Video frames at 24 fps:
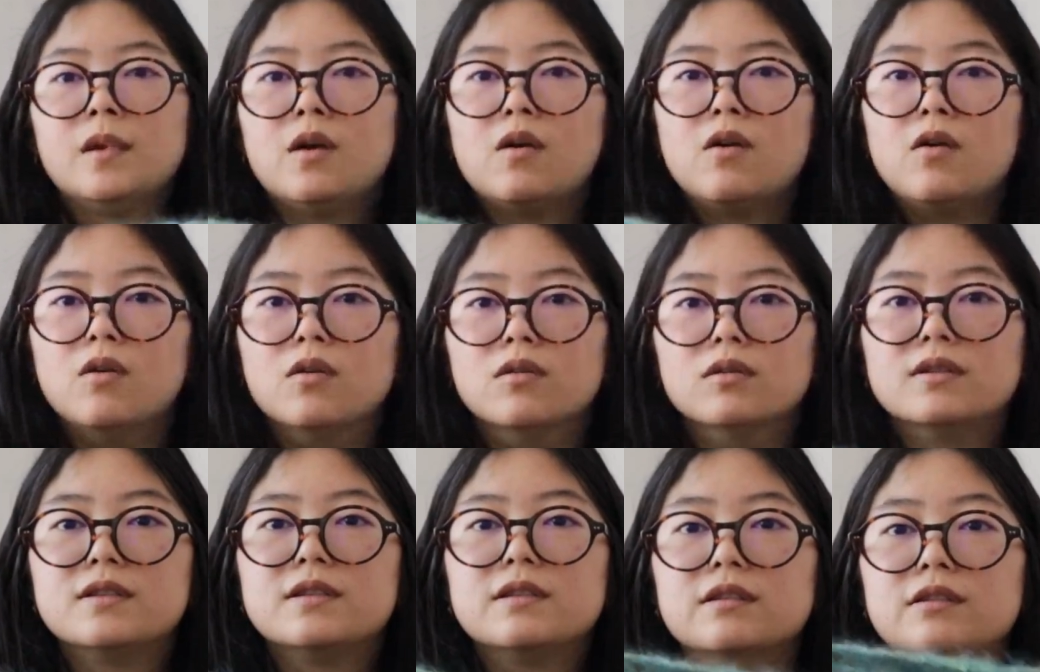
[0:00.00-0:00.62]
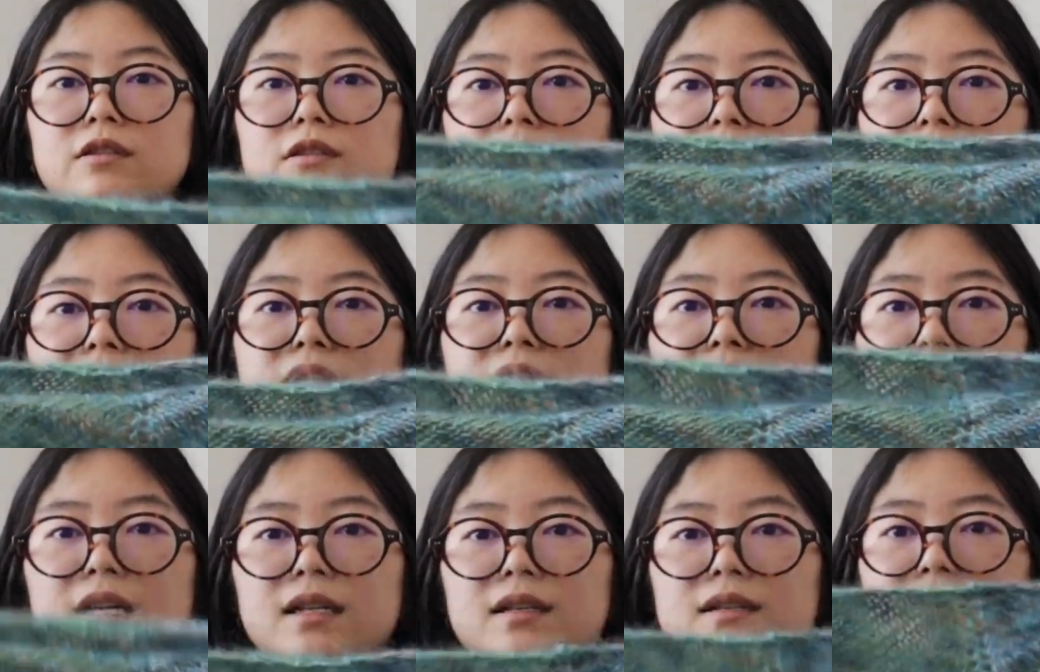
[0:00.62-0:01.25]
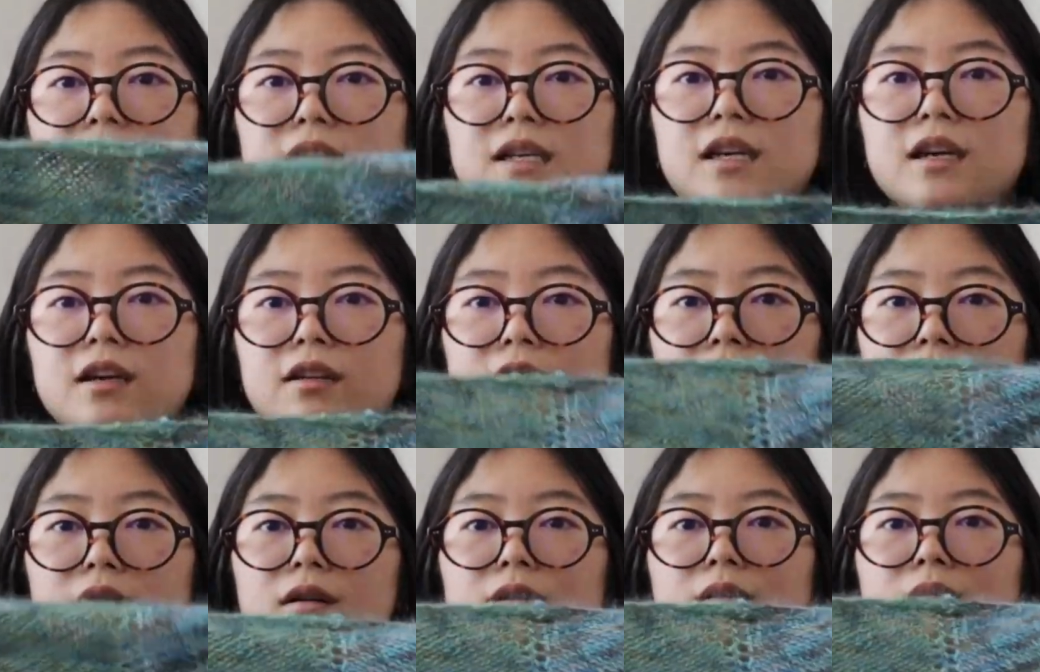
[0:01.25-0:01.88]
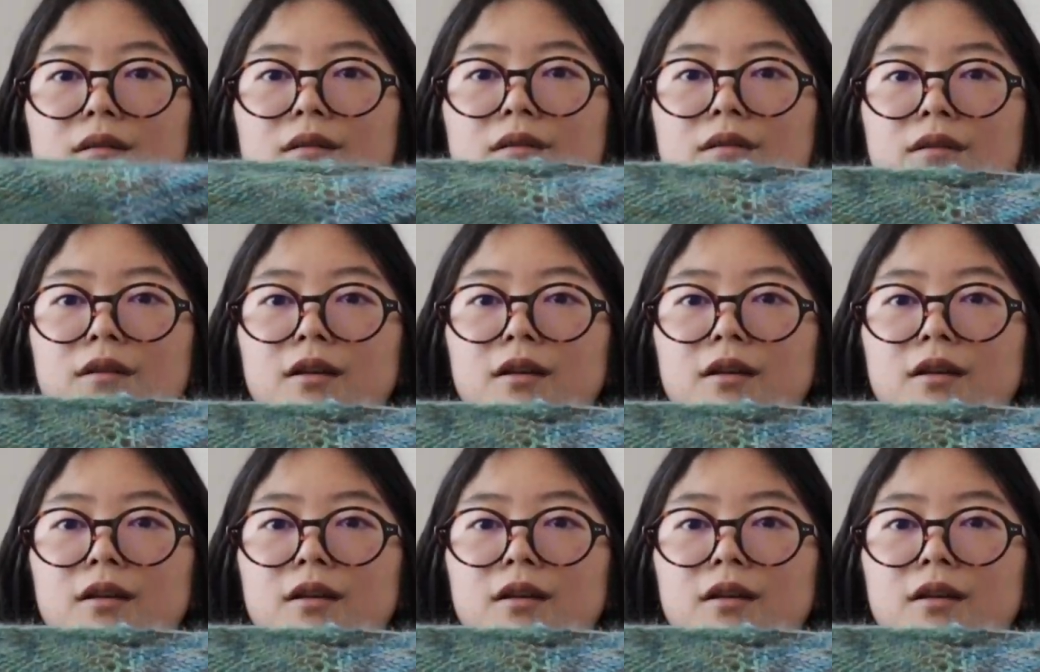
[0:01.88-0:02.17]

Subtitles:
holds the two sides together.